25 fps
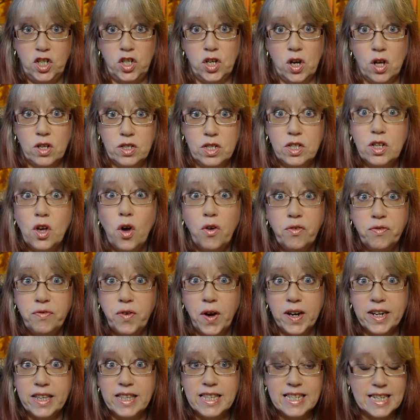chance of
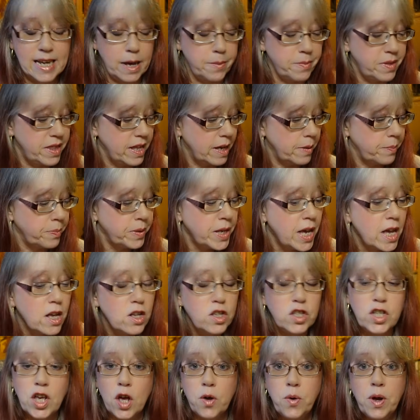finding the damn thing.
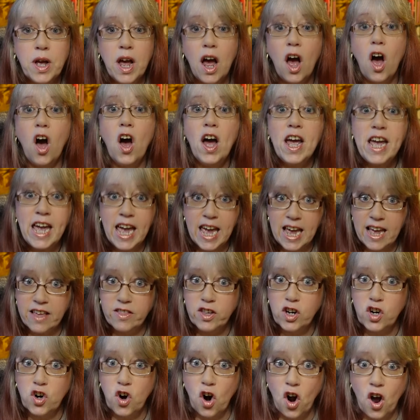So I hear
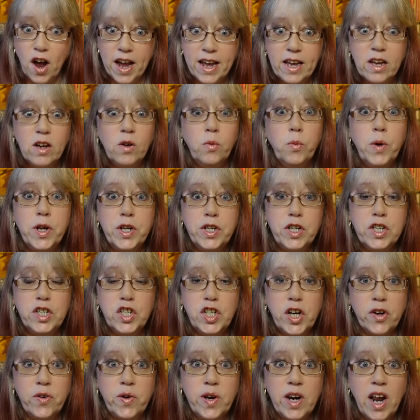the cry, which is
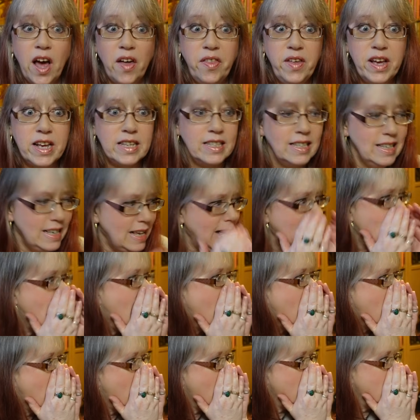generally like this,
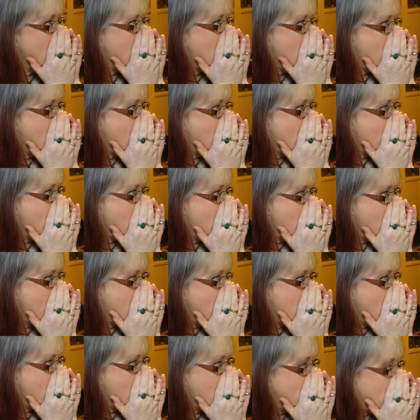
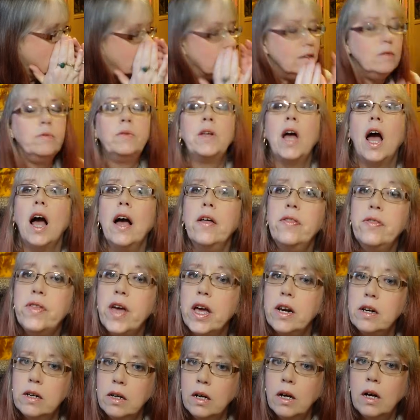"Howdy!" And
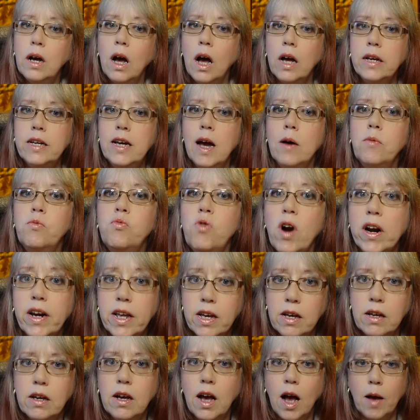then I come
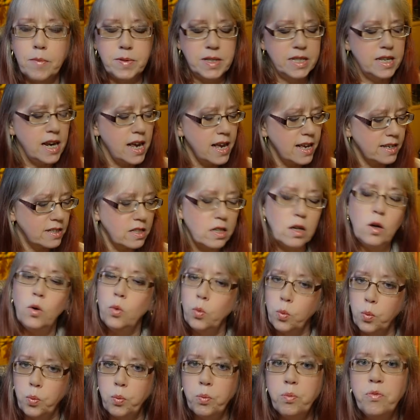running upstairs,
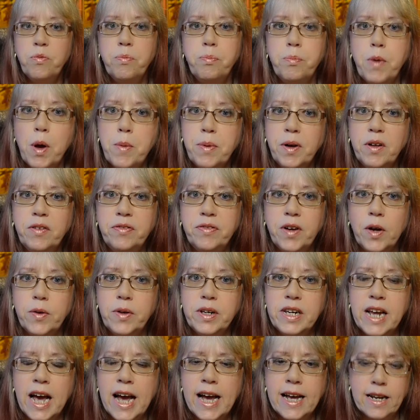mobile phone
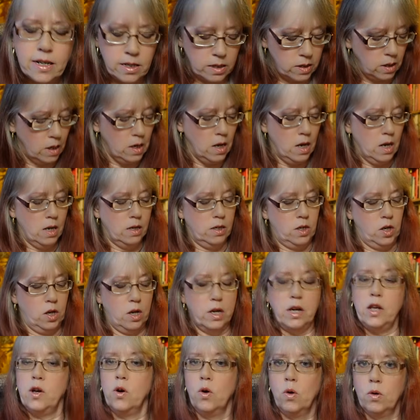in hand,
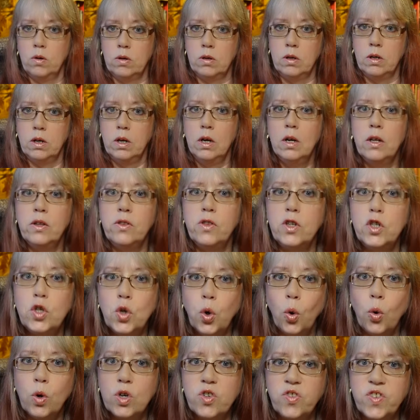turning on the
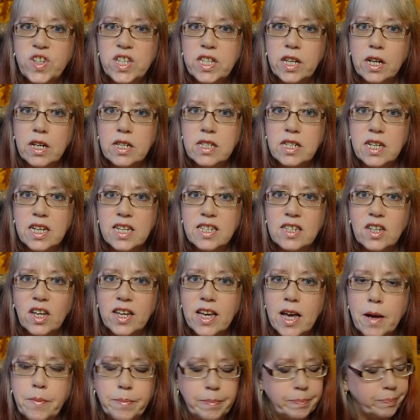torch facility as I
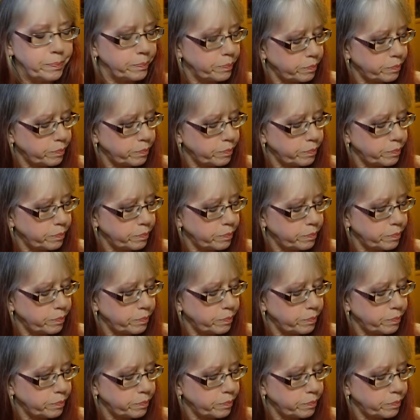come.